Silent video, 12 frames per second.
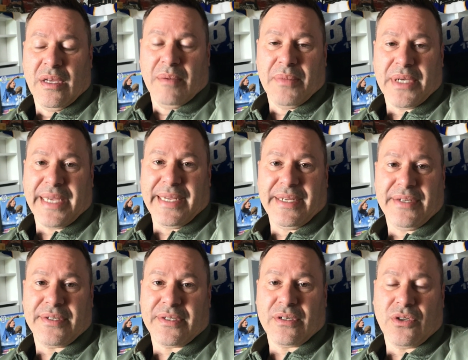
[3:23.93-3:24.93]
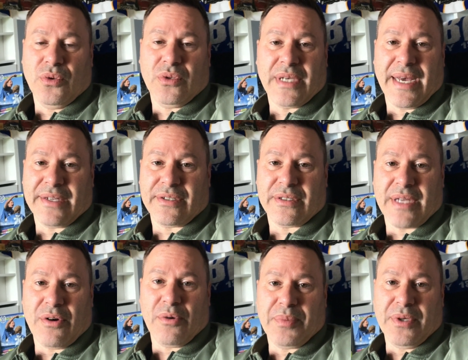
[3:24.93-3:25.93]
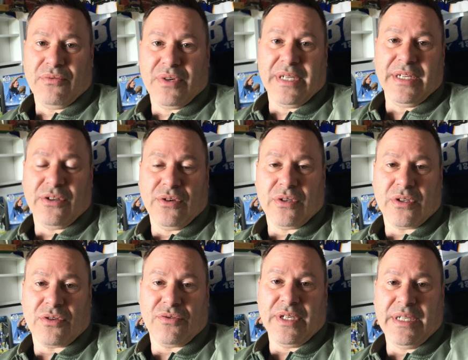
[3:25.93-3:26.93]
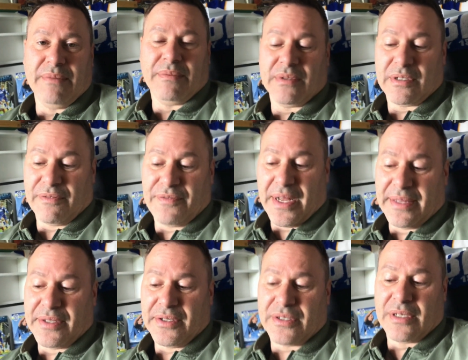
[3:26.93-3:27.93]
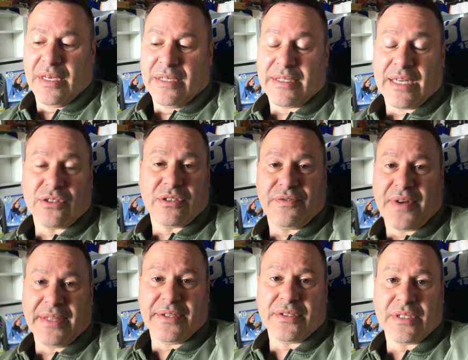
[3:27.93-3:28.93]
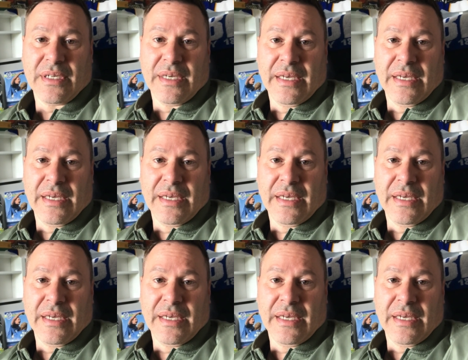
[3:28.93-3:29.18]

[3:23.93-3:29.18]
McGuinness, Gutas, that would be really good 3 defenders, central defenders.